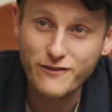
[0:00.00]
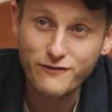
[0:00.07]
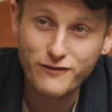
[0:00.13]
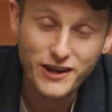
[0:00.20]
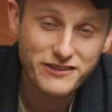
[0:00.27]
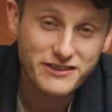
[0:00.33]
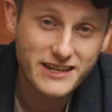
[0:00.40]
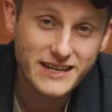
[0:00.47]
The
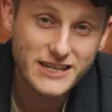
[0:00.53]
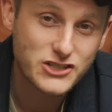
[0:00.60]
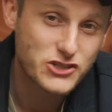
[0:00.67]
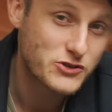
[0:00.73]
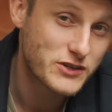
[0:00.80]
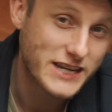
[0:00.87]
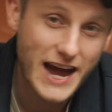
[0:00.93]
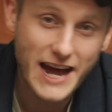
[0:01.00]
fun thing is
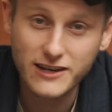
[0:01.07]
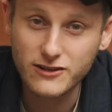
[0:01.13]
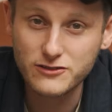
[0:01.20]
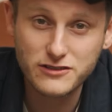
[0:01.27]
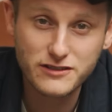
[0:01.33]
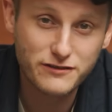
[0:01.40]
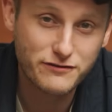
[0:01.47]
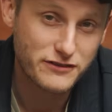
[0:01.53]
you can add
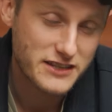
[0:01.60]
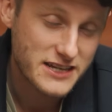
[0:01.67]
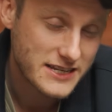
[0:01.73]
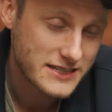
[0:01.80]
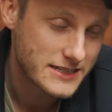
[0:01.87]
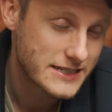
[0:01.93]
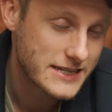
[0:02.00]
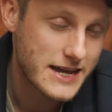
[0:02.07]
lots of different
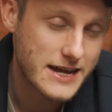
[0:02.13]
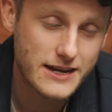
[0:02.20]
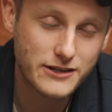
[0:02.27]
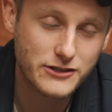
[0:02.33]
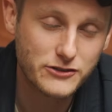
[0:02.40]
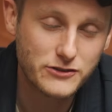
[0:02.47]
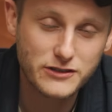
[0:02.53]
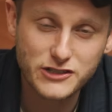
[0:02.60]
things in there,
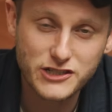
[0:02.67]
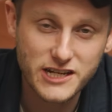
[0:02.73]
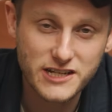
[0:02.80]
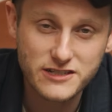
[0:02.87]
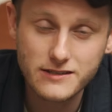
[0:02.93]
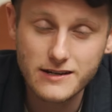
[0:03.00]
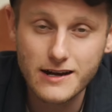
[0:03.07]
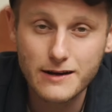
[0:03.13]
you can
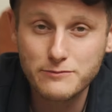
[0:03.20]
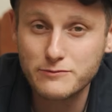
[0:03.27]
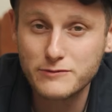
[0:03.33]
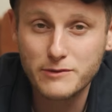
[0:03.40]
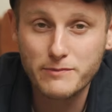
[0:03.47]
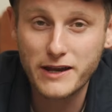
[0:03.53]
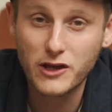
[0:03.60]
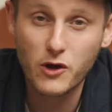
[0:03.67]
change it up
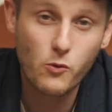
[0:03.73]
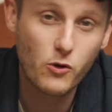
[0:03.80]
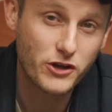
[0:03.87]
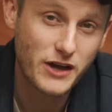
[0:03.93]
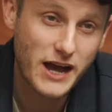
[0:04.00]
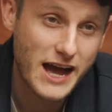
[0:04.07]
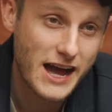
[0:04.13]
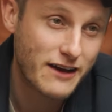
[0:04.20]
depending on what
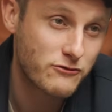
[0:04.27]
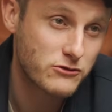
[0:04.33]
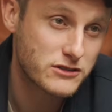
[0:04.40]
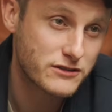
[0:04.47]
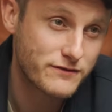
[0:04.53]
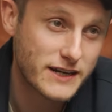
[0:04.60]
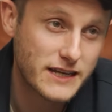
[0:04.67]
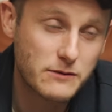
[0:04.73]
you have, what's
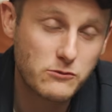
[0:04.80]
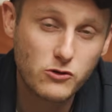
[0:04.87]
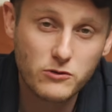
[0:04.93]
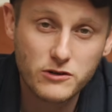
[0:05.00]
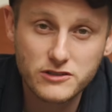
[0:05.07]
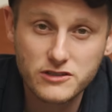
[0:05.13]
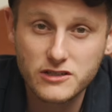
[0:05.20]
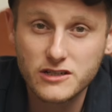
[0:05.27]
available,
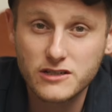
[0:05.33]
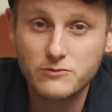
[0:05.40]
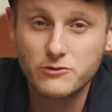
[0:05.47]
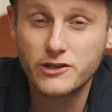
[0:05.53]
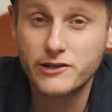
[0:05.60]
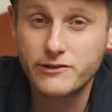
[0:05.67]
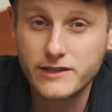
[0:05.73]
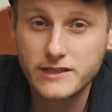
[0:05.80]
what's good,
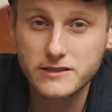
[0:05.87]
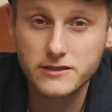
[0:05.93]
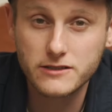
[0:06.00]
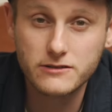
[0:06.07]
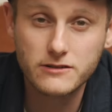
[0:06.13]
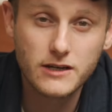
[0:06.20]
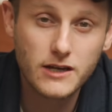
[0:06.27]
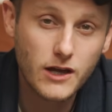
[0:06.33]
what you're
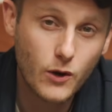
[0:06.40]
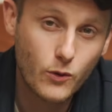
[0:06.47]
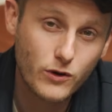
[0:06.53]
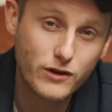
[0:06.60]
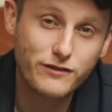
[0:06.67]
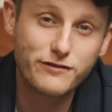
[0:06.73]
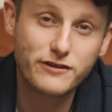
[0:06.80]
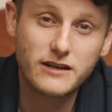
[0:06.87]
into,
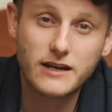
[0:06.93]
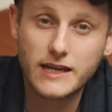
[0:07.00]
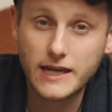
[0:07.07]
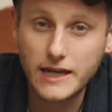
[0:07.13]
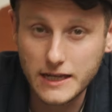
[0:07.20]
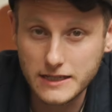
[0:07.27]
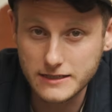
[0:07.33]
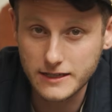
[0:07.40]
what you feel like
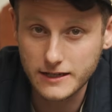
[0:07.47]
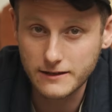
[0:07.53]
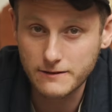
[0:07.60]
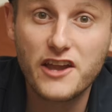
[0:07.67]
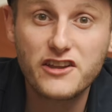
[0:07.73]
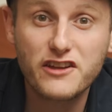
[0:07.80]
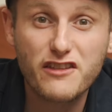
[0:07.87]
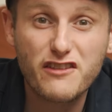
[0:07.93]
eating.
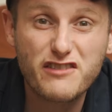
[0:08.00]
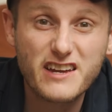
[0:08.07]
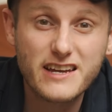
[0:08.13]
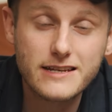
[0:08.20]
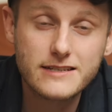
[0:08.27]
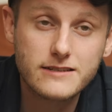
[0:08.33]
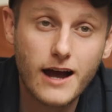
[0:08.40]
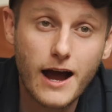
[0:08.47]
Another thing
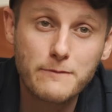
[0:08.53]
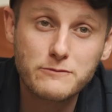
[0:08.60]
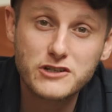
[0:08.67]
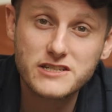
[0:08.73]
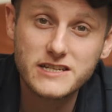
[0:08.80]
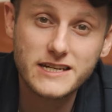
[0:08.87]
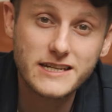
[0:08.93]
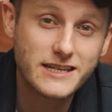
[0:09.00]
is I'm
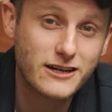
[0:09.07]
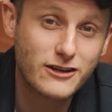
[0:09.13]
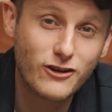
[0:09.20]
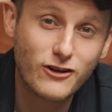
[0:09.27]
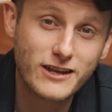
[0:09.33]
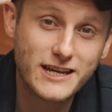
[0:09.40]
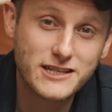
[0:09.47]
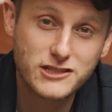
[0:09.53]
just eating a
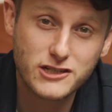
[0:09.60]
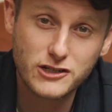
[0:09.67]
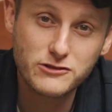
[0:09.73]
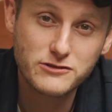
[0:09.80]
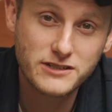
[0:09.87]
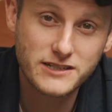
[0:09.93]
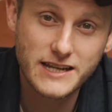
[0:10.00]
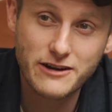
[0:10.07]
lot less
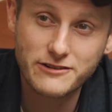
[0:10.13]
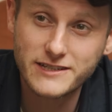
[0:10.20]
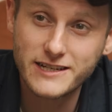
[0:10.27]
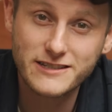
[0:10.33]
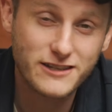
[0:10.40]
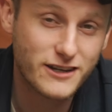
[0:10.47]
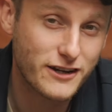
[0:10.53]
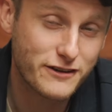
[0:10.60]
gluten
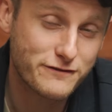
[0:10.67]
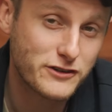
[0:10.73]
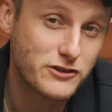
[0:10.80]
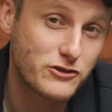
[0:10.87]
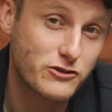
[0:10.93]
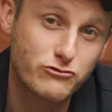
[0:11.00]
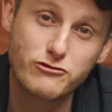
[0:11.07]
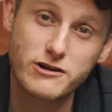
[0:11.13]
nowadays and I feel
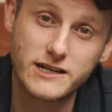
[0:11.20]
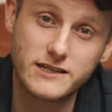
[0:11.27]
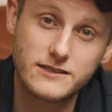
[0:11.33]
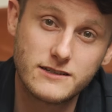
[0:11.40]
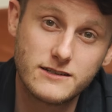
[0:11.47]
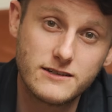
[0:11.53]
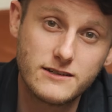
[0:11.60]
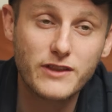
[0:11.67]
great.
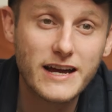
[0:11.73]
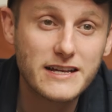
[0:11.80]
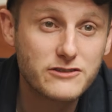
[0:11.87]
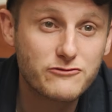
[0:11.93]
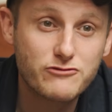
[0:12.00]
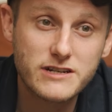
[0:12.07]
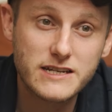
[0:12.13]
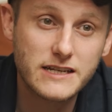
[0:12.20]
So that's
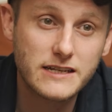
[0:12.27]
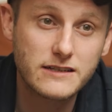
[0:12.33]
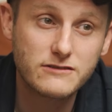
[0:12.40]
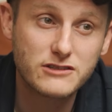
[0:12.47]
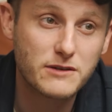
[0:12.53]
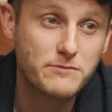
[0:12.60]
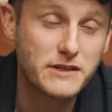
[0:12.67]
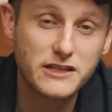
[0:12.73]
really
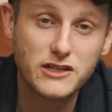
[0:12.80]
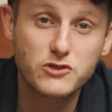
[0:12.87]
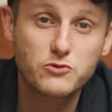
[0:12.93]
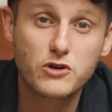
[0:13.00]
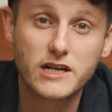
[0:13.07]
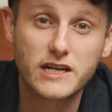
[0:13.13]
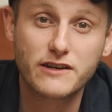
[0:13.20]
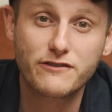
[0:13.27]
something that's
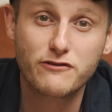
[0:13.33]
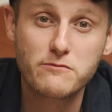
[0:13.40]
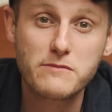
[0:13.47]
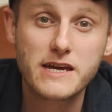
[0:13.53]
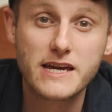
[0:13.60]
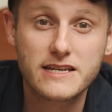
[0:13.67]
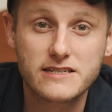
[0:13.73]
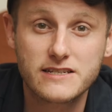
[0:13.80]
working for
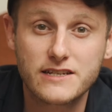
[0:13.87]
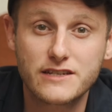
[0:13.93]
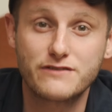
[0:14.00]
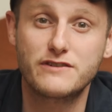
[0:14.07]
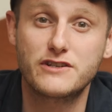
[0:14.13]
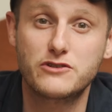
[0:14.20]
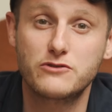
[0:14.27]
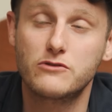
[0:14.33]
me as an
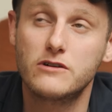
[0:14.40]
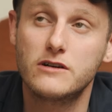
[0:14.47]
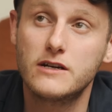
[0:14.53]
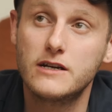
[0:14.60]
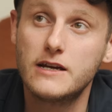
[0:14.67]
individual.